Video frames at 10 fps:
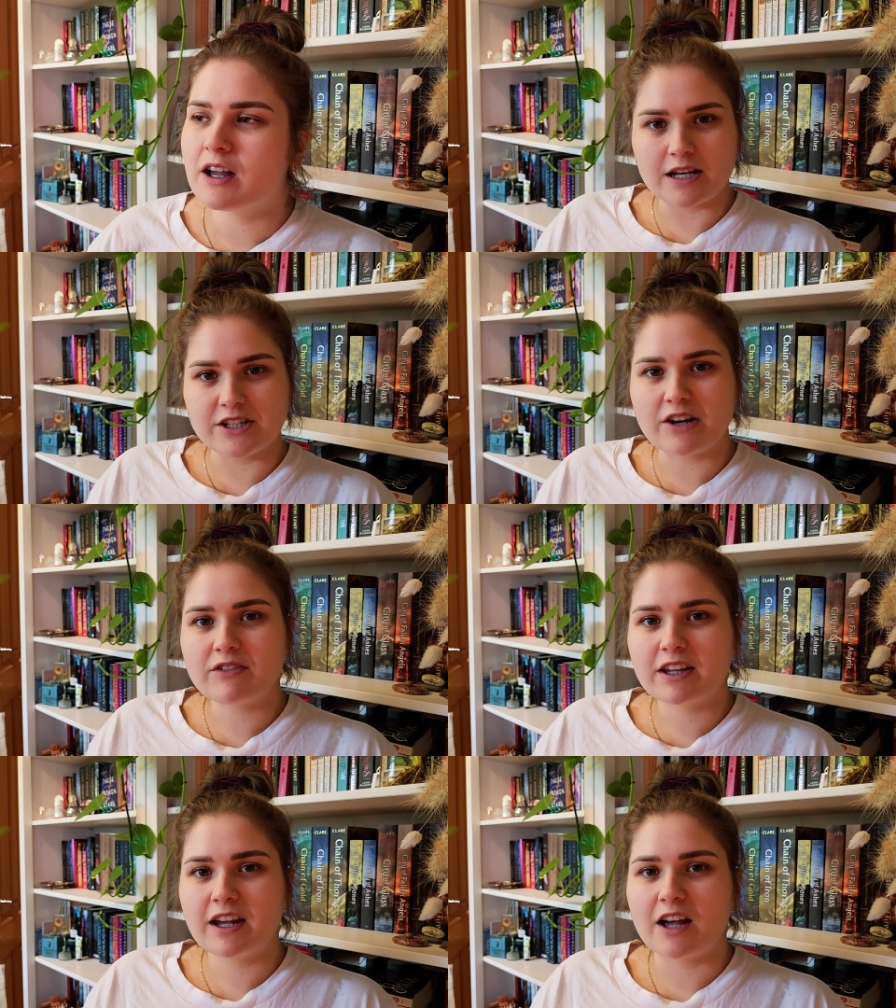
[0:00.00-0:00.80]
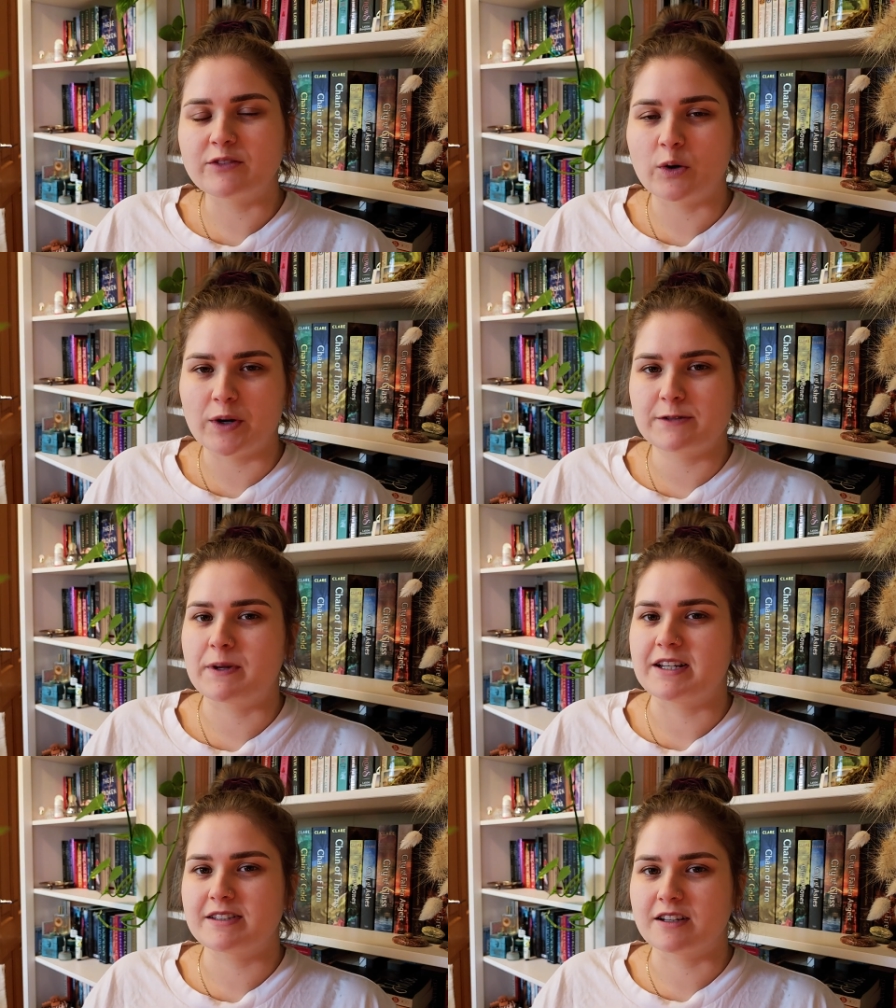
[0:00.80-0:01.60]
Generally I've always
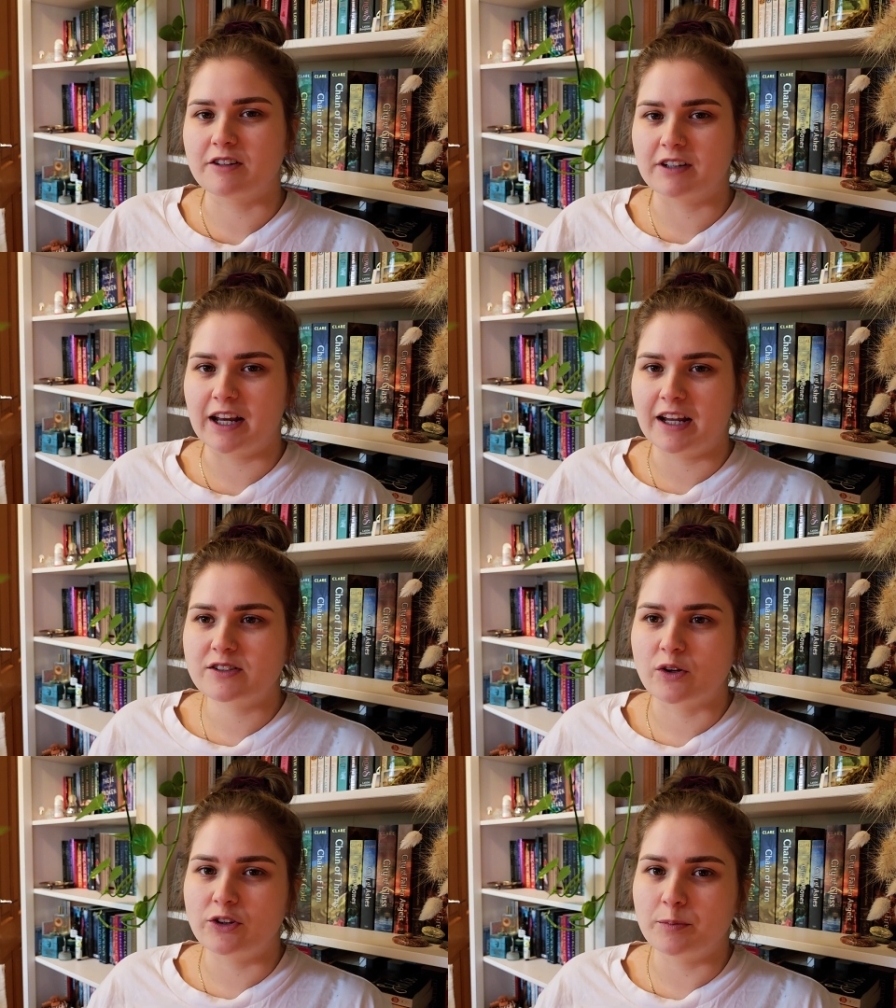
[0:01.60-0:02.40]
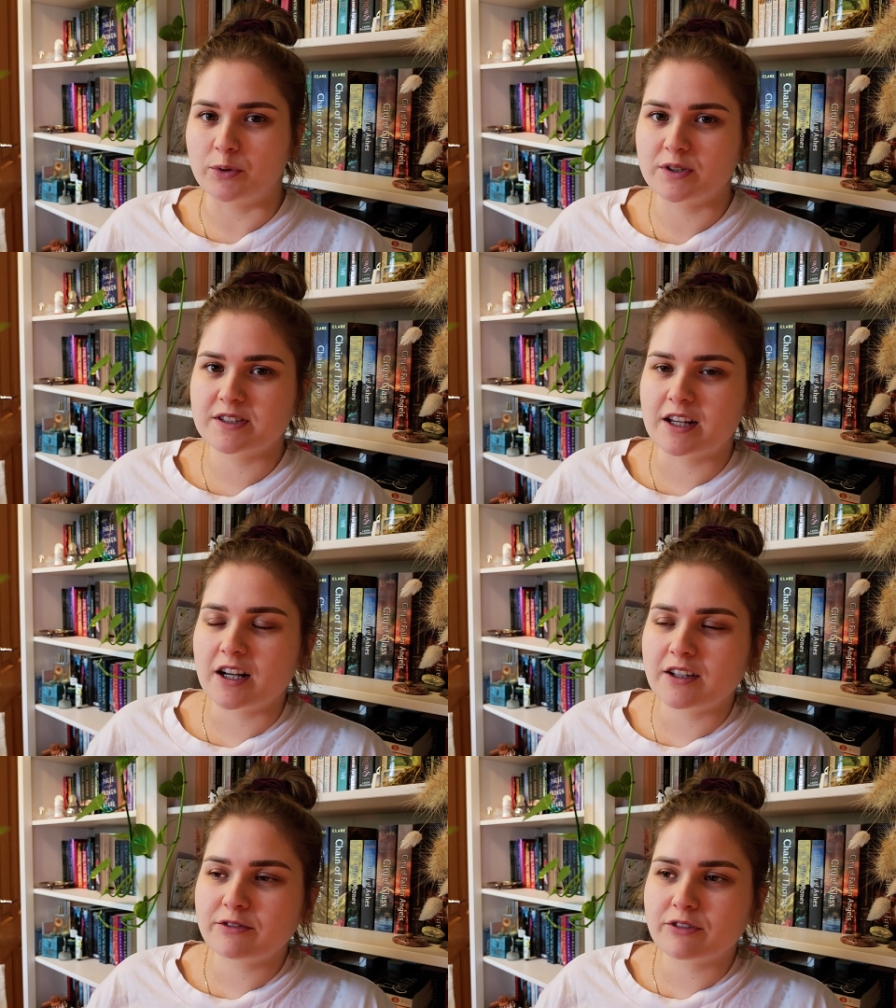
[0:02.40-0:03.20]
placed star ratings on the books that
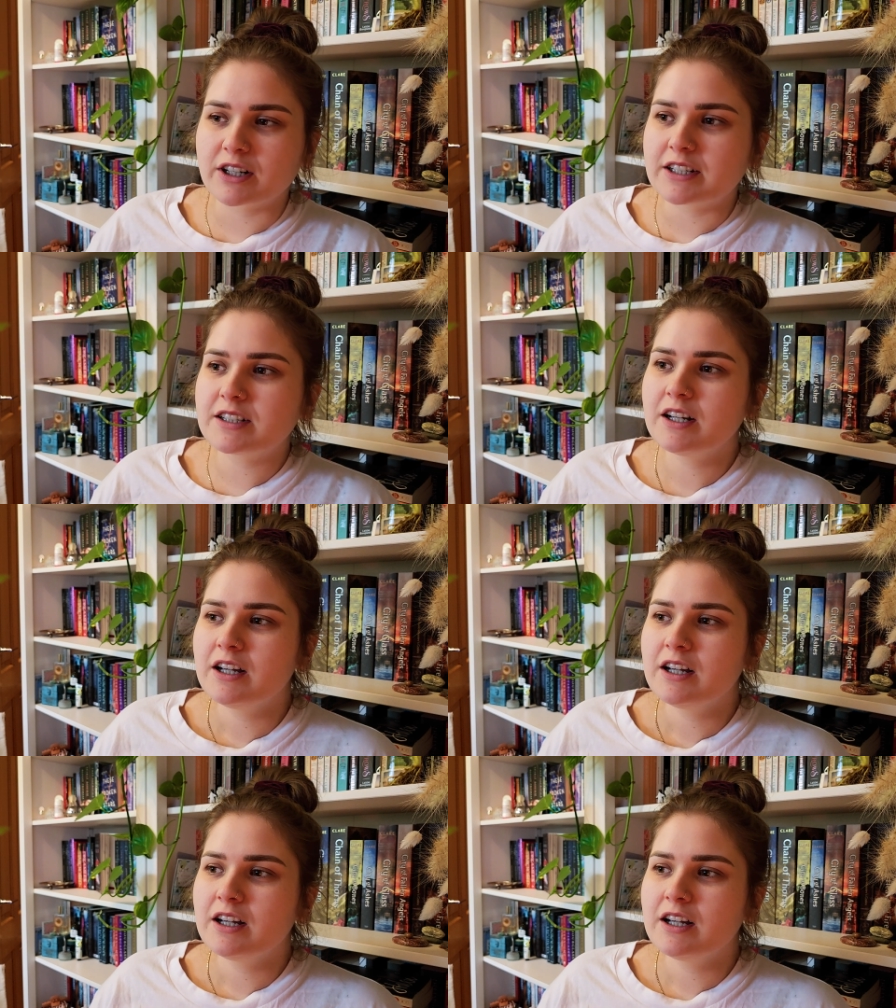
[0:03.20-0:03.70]
I've read